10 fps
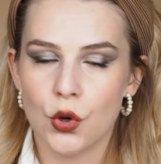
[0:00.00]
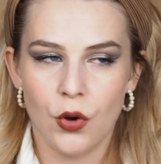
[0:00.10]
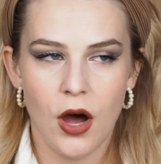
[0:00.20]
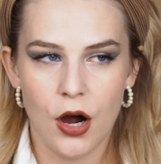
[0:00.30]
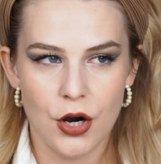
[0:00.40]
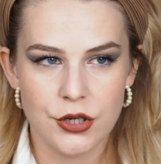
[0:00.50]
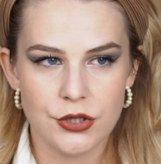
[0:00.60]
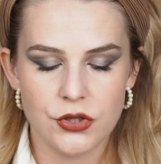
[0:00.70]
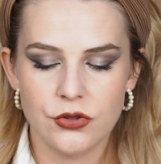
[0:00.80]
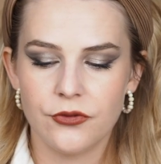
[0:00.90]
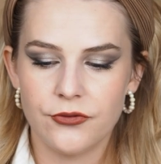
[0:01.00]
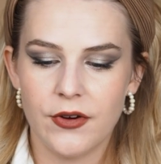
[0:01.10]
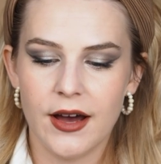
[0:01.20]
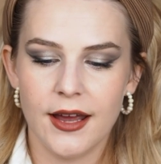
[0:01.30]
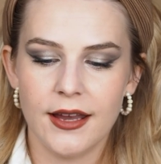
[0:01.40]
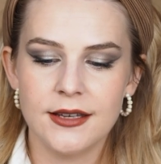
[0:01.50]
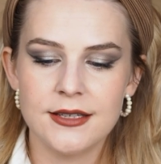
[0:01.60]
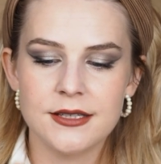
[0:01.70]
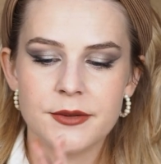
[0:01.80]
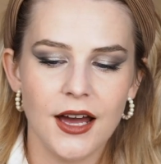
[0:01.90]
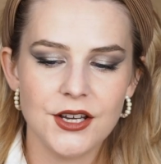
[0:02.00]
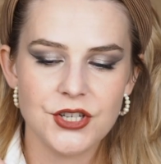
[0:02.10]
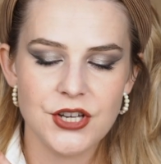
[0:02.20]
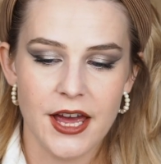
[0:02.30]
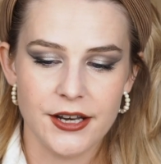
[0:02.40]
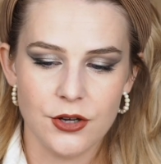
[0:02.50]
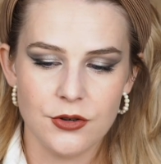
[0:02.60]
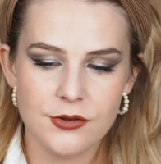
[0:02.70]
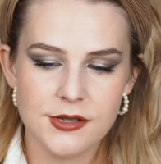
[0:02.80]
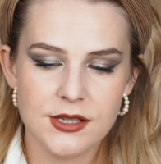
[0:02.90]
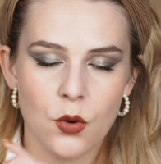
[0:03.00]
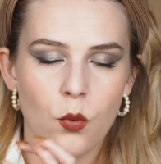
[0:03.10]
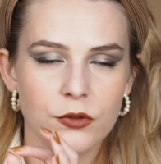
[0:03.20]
hard to find eyeshadows,